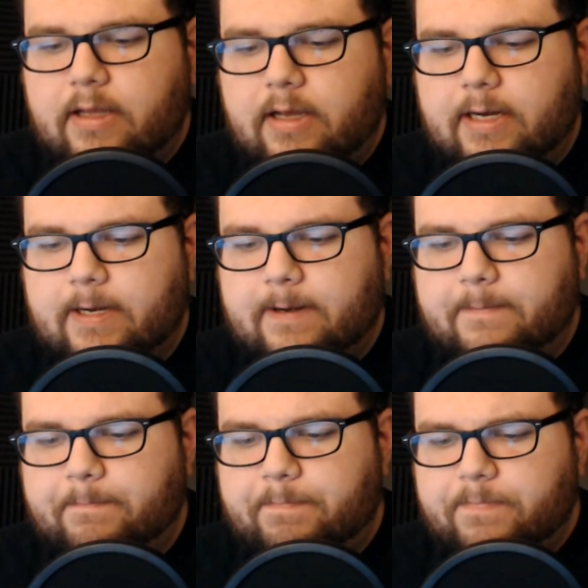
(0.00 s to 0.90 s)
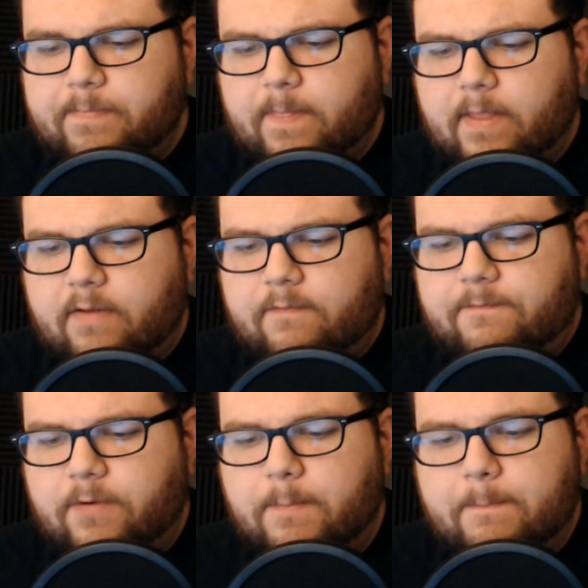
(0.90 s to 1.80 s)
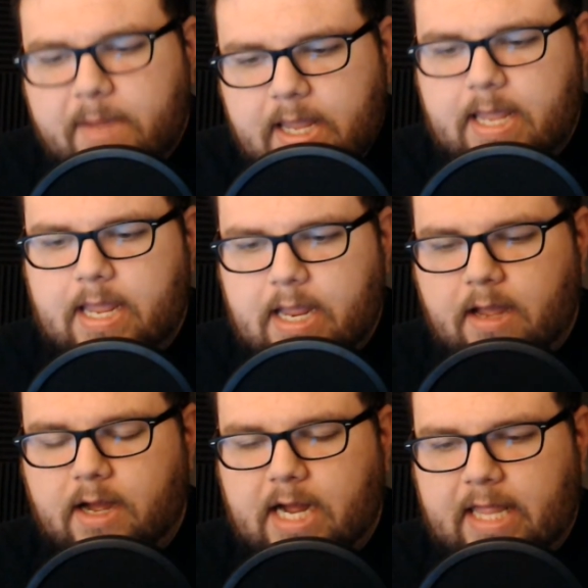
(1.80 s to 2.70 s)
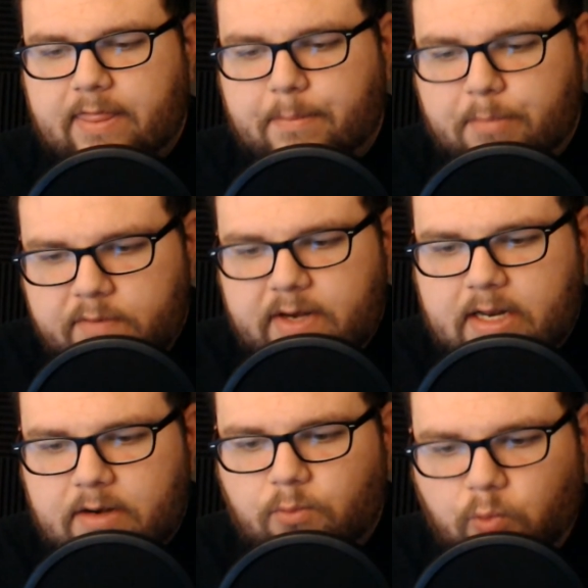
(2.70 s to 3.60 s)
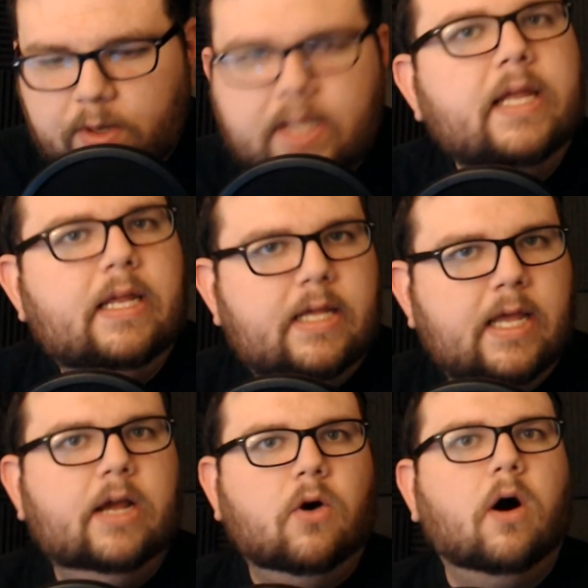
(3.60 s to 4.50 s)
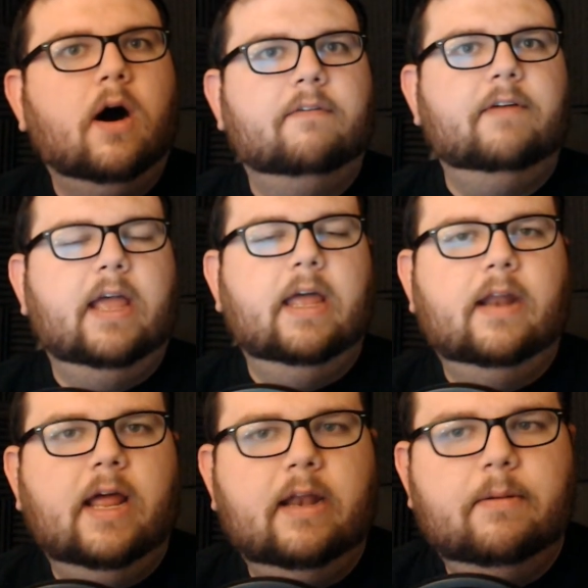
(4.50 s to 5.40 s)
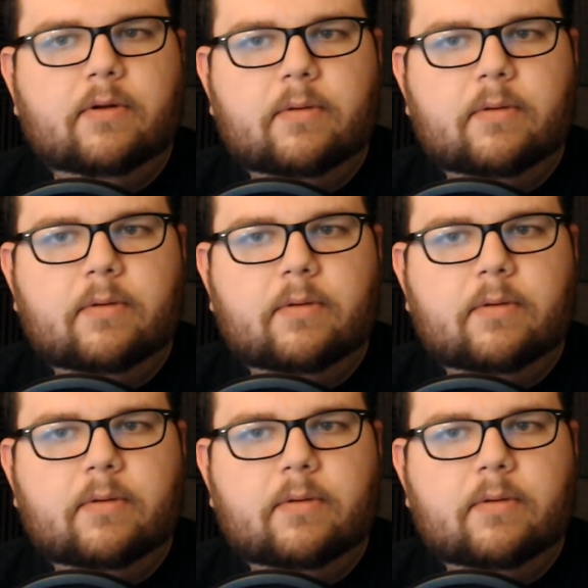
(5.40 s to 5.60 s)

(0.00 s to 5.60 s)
For me, the movie didn't really kick off and